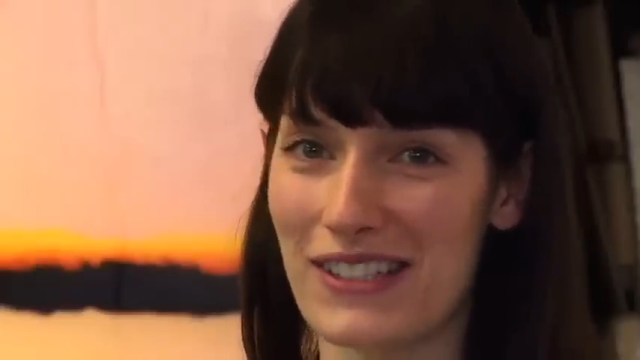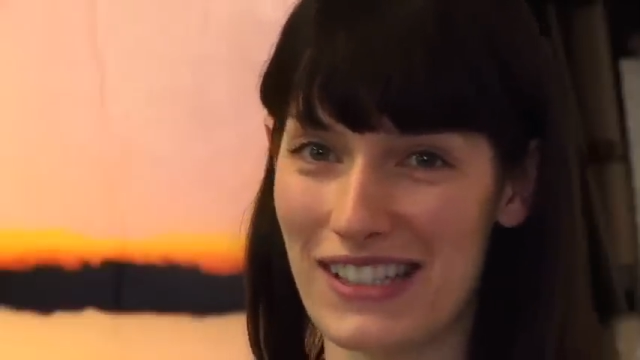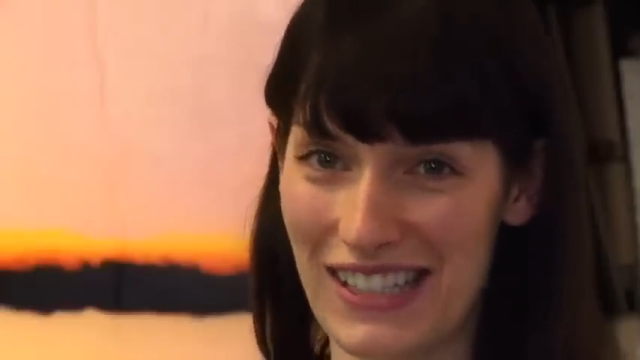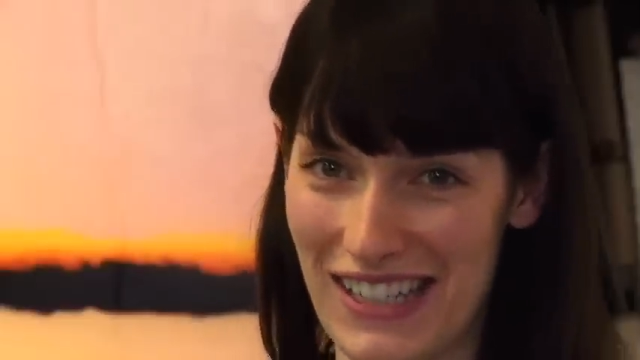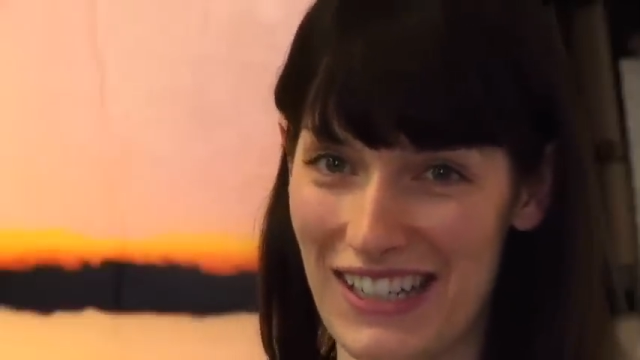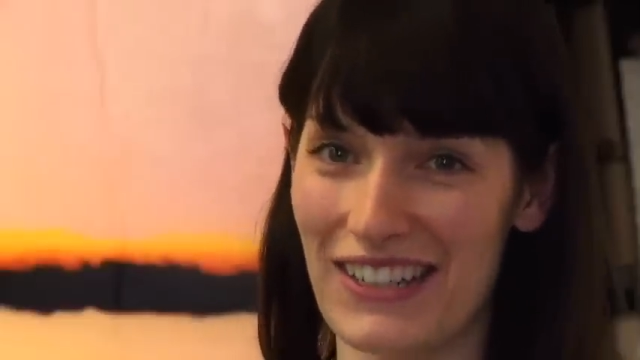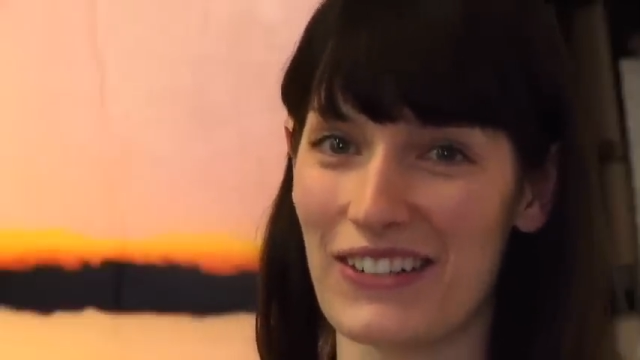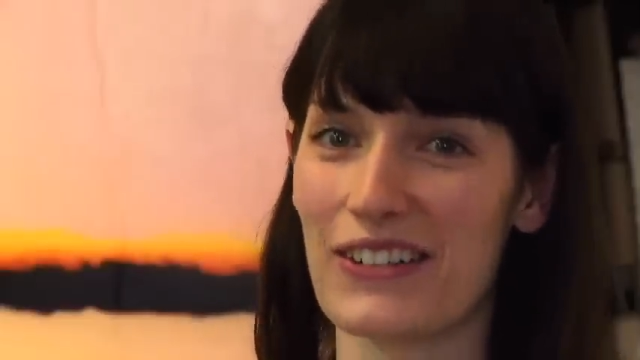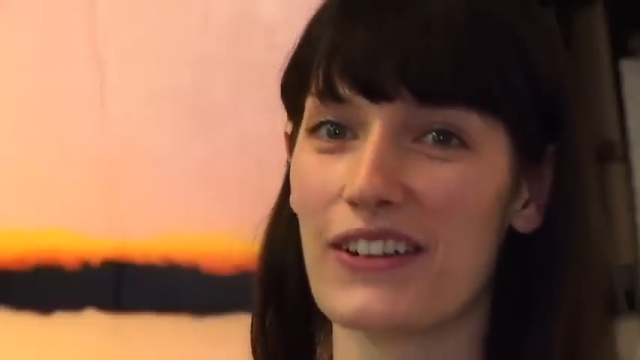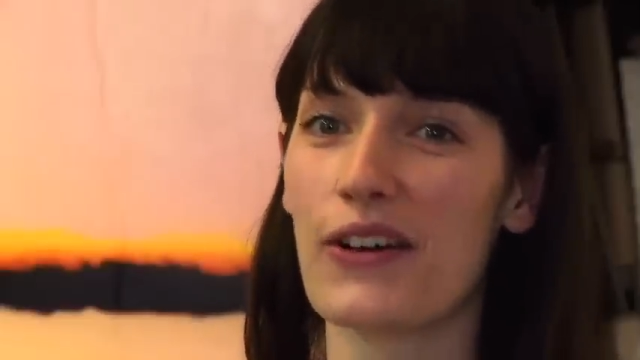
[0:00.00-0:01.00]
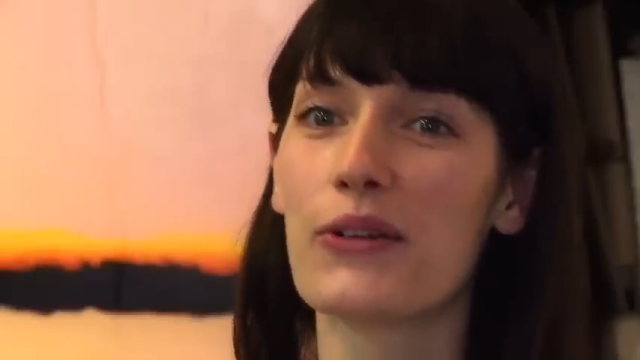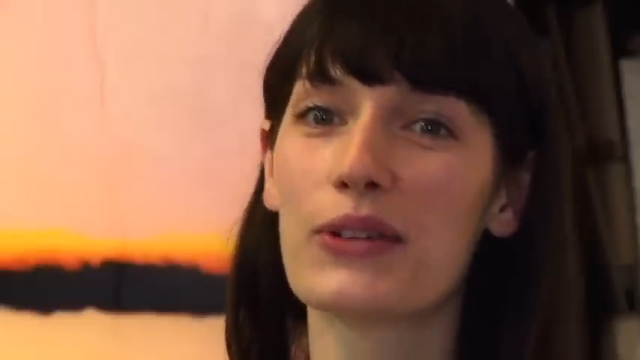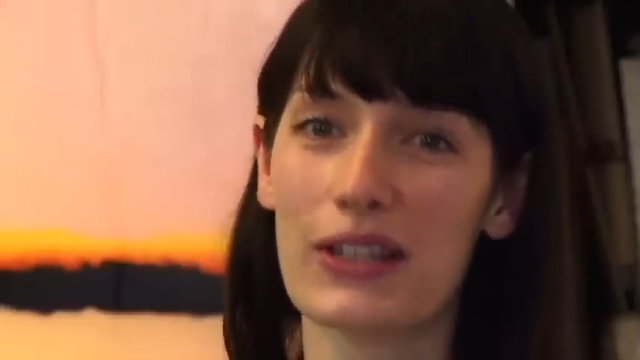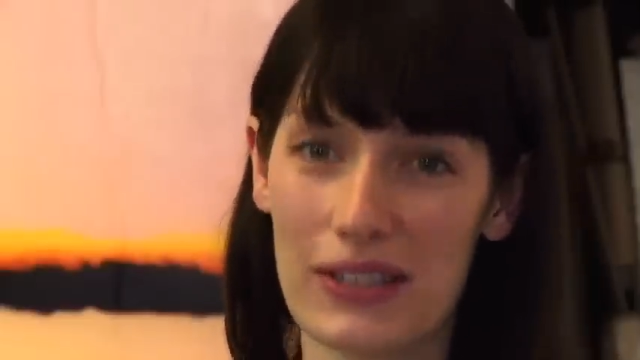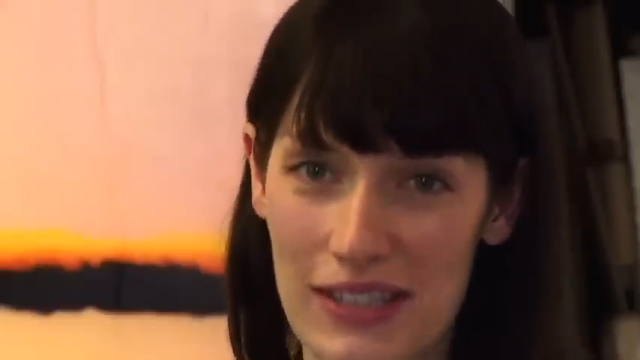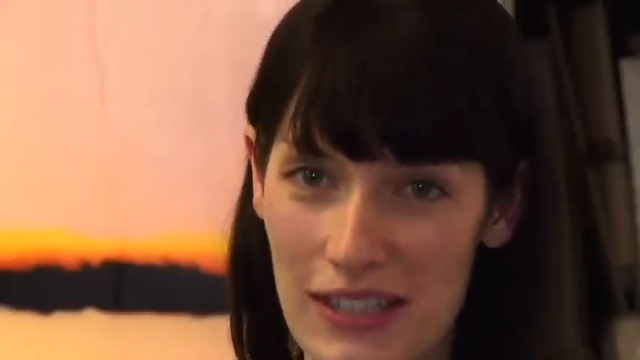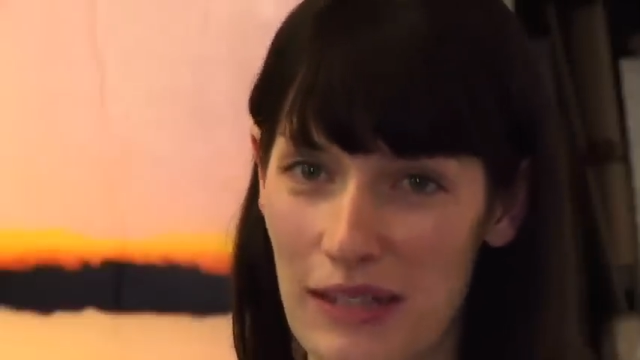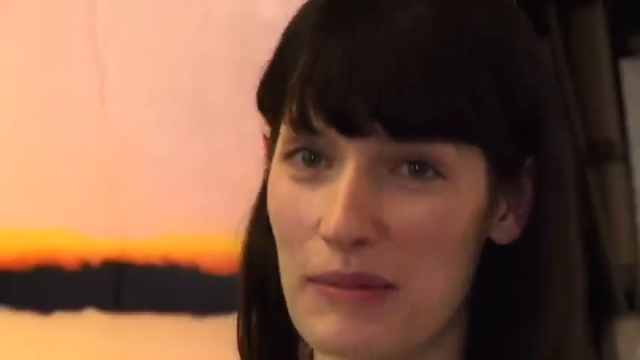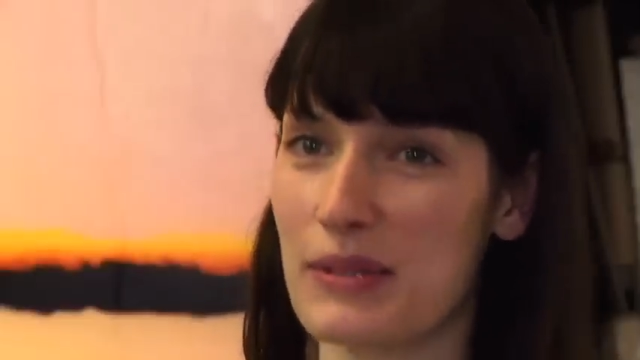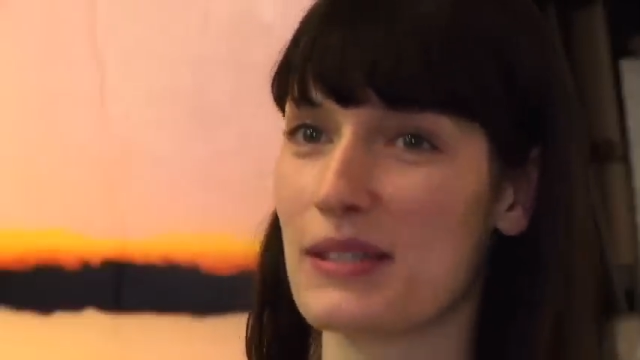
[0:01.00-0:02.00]
seen or only could see
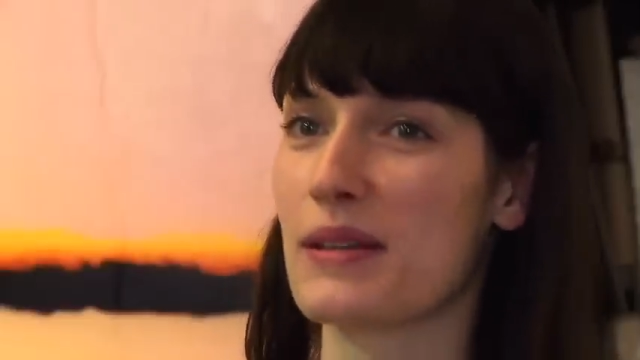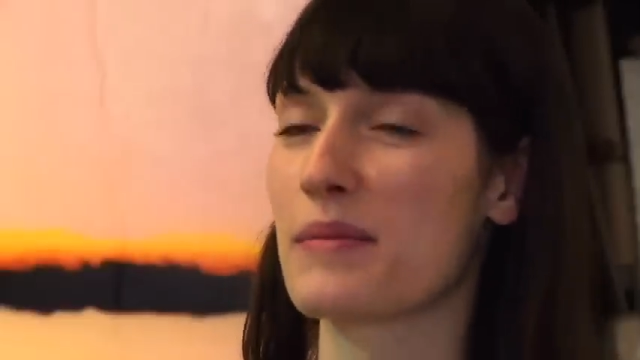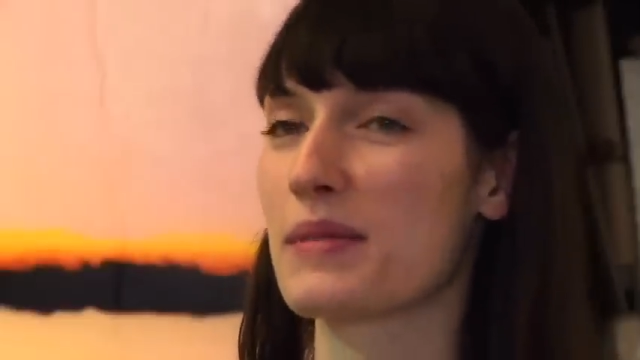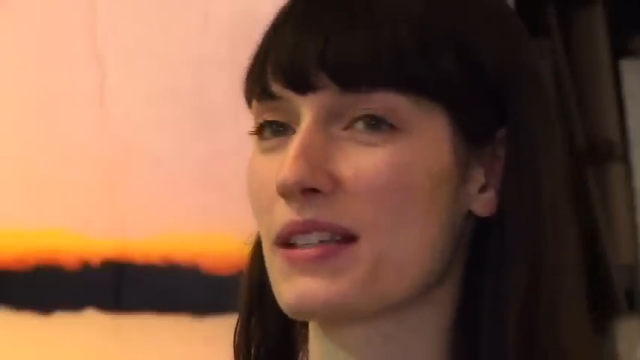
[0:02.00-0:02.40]
in museums.